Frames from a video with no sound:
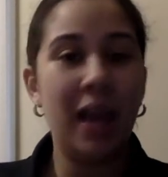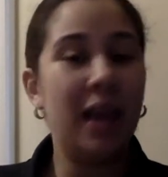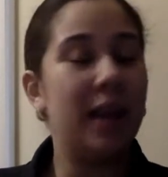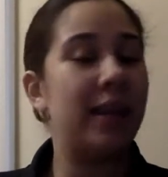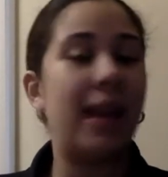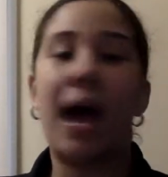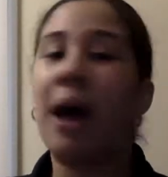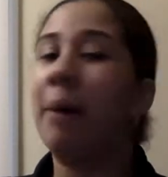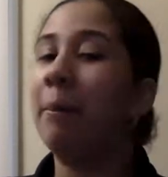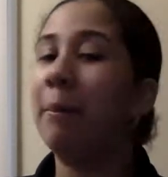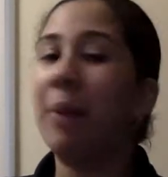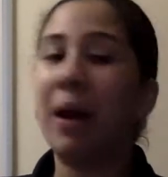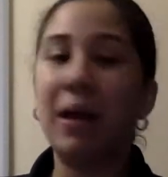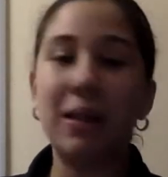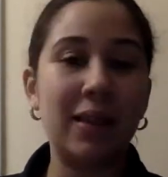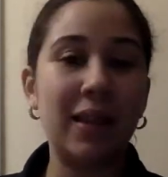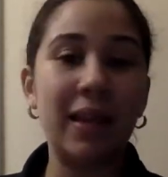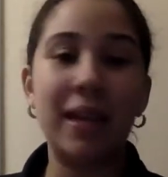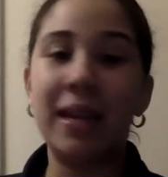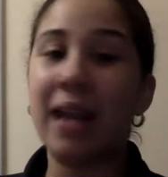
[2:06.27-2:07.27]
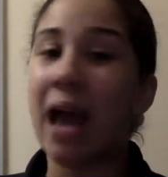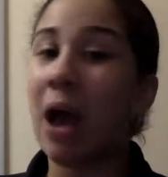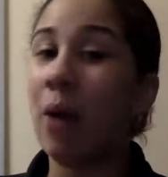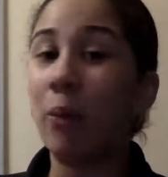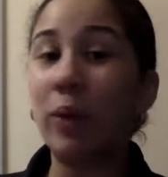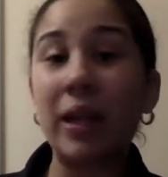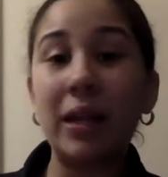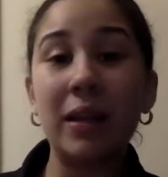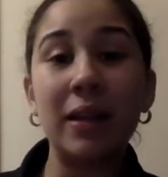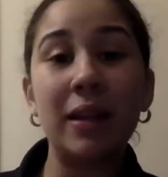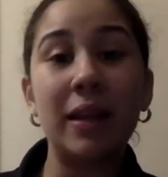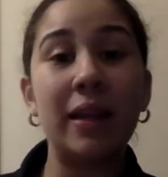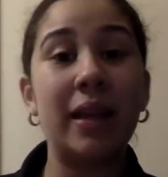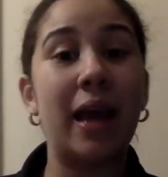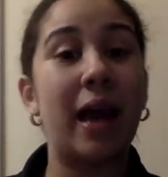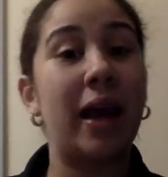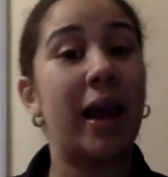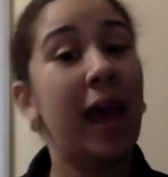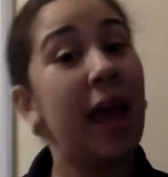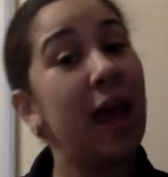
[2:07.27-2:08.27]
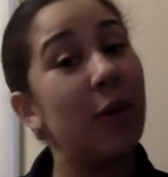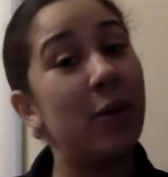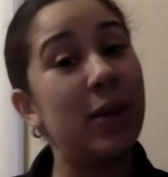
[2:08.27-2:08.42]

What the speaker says: Not monthly, not weekly, not, hey,